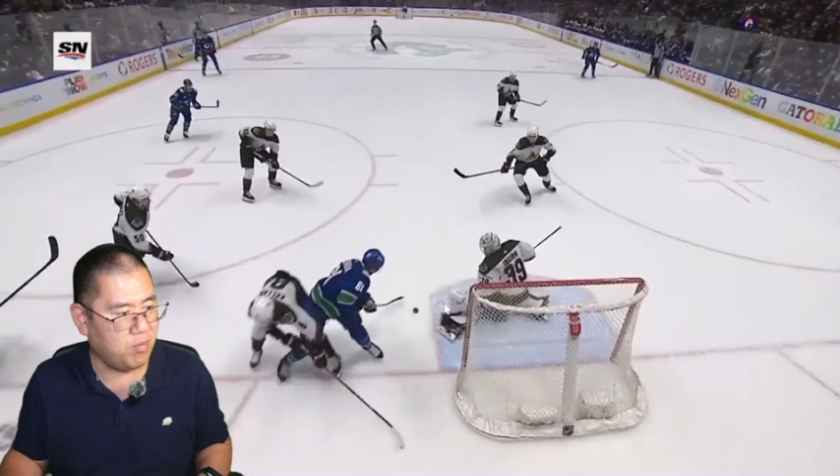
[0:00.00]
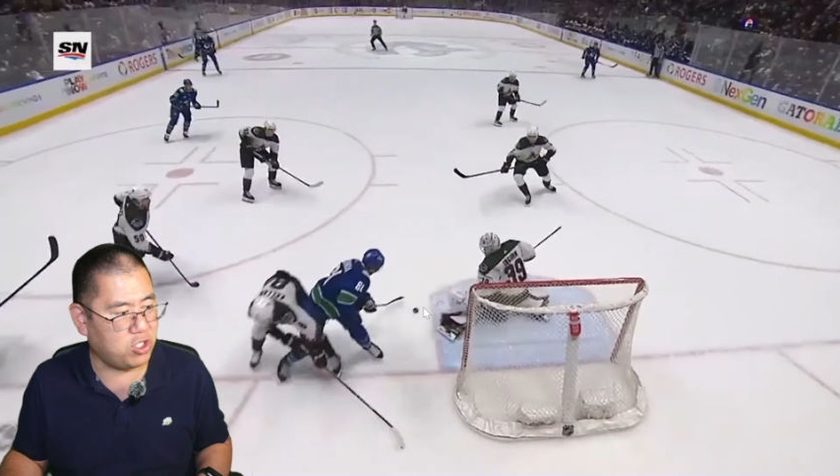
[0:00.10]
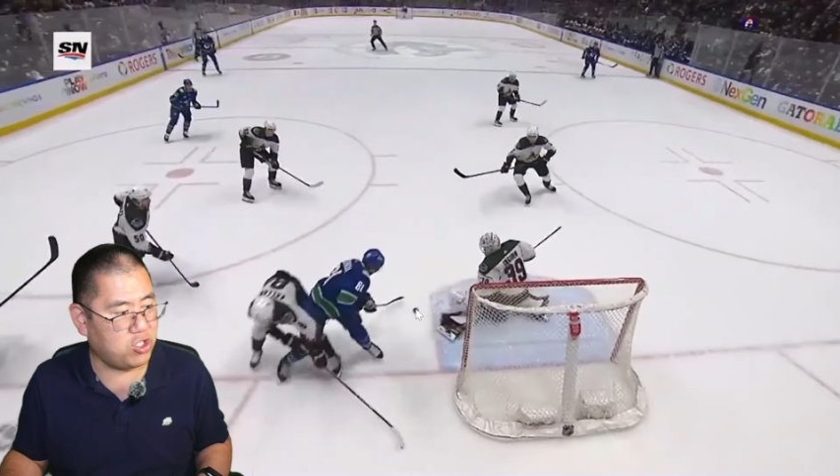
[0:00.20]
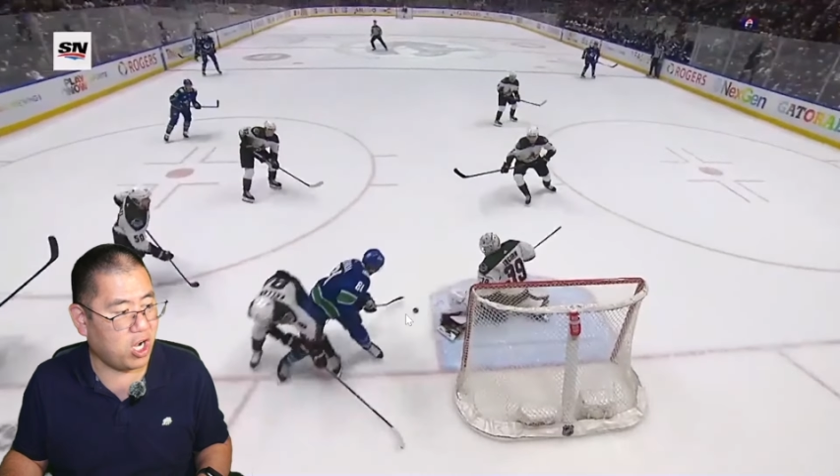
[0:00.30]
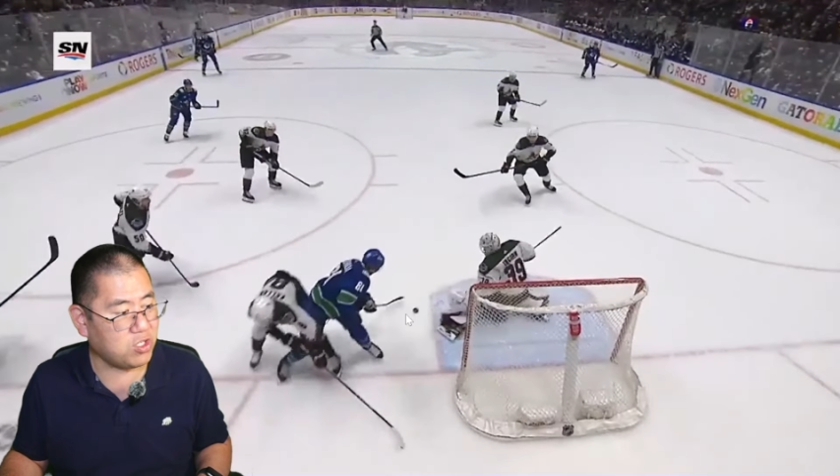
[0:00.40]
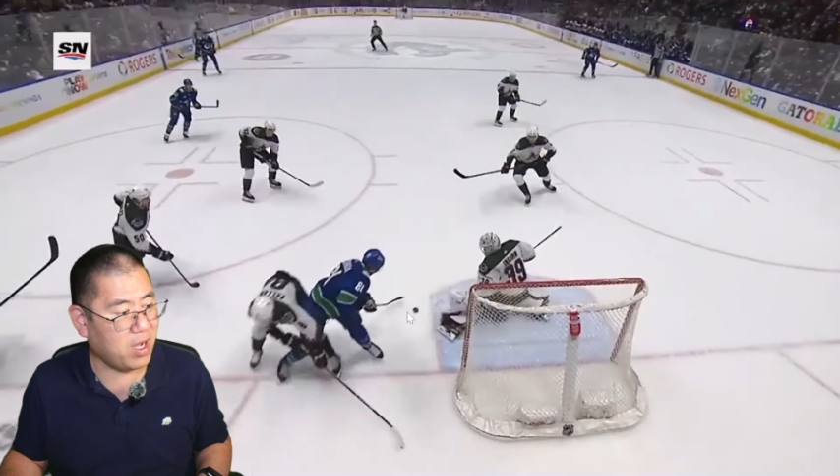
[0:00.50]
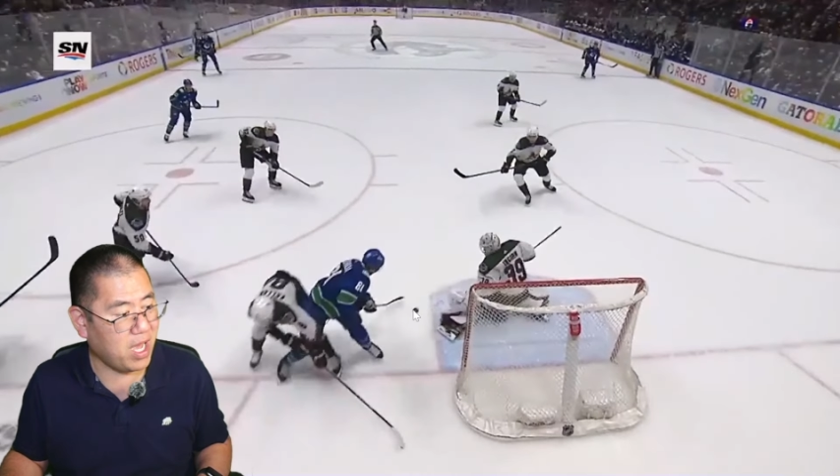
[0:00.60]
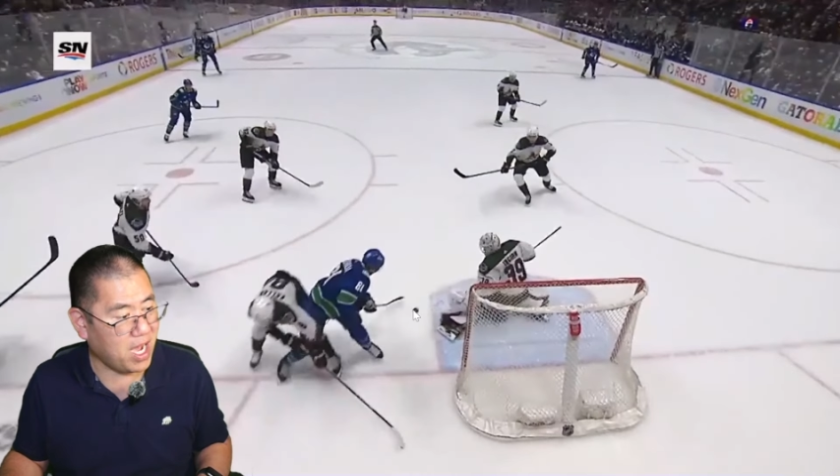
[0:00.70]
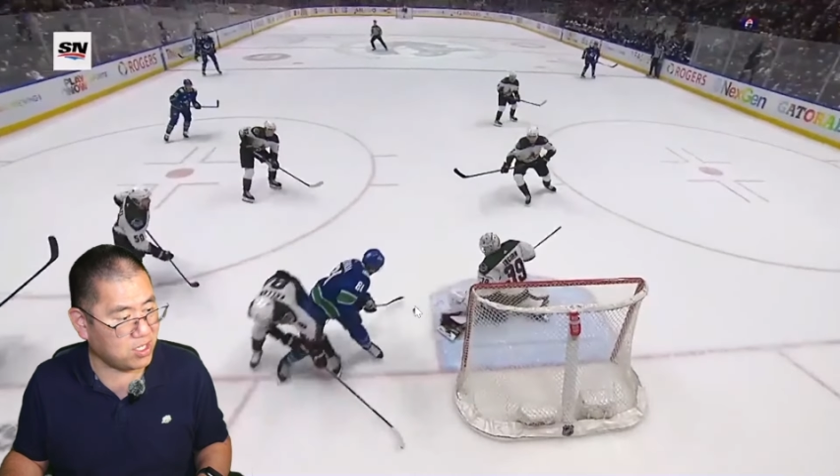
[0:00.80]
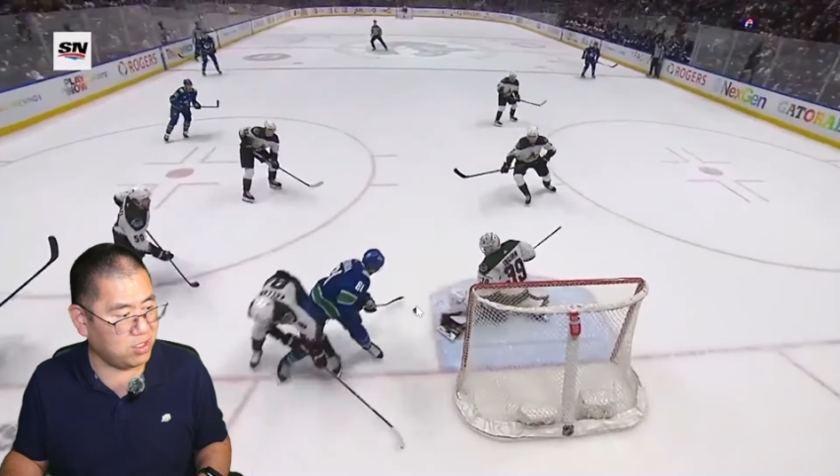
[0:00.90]
But Joshua
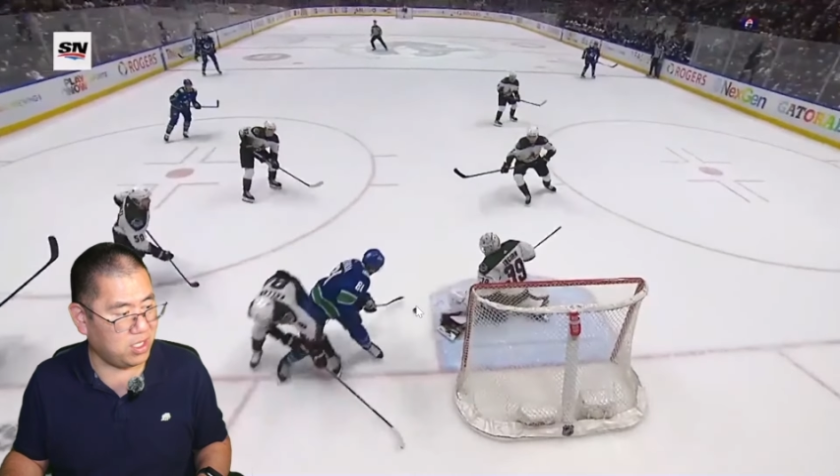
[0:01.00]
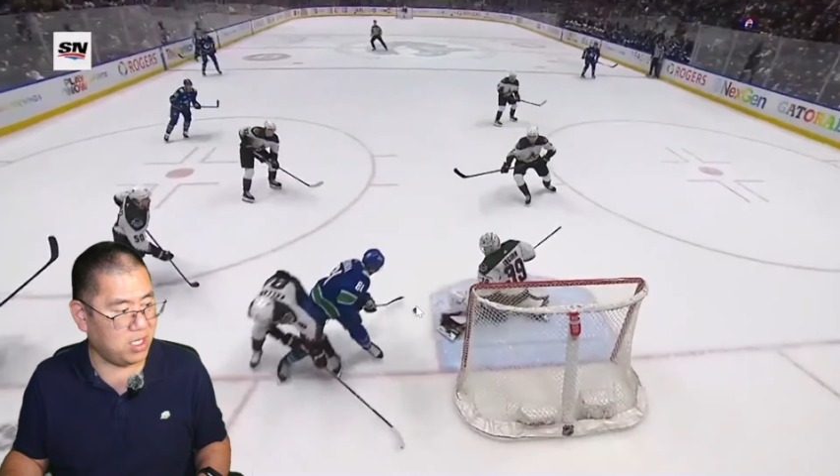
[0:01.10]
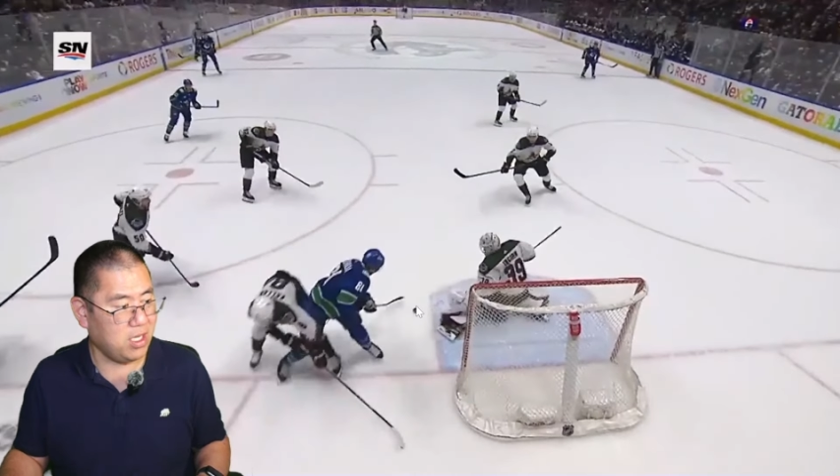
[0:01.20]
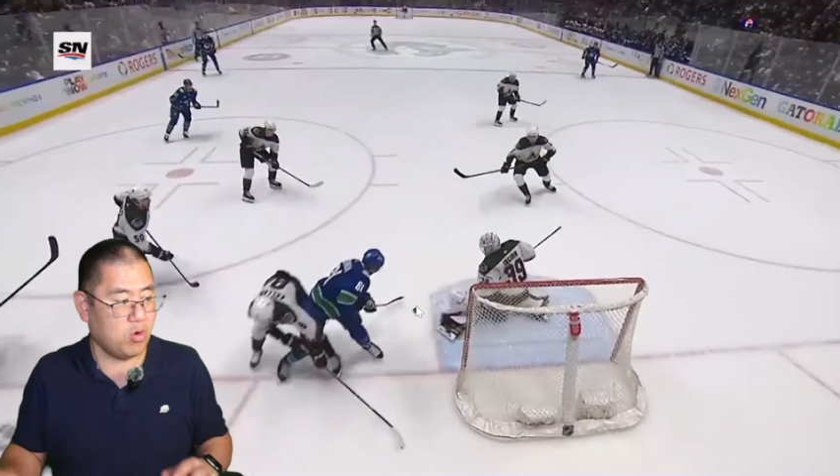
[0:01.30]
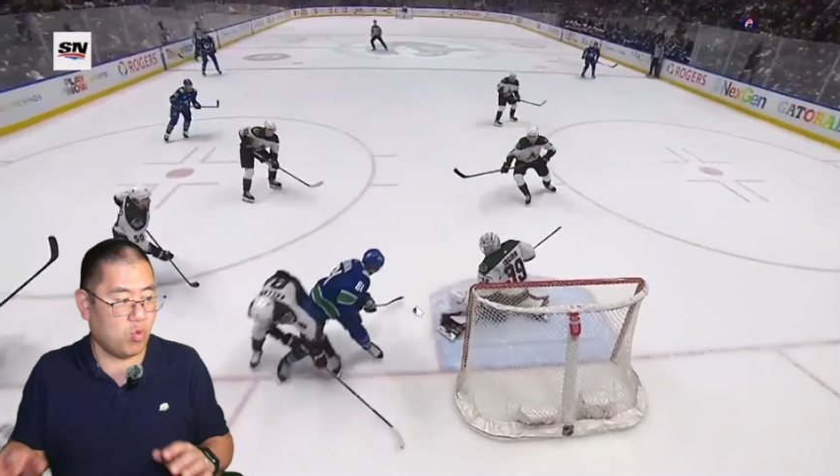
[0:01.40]
actually,